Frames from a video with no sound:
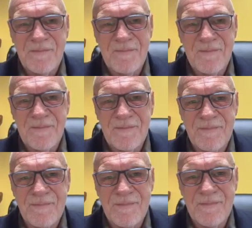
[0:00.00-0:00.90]

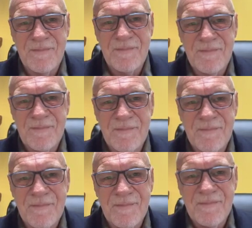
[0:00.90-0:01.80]

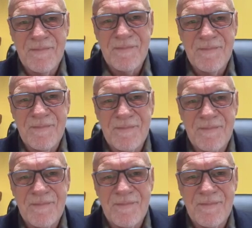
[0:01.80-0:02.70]

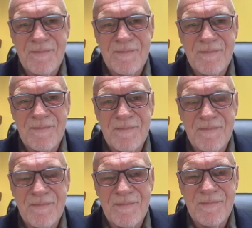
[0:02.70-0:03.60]

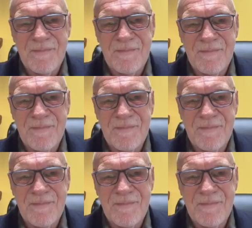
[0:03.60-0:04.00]
(silent)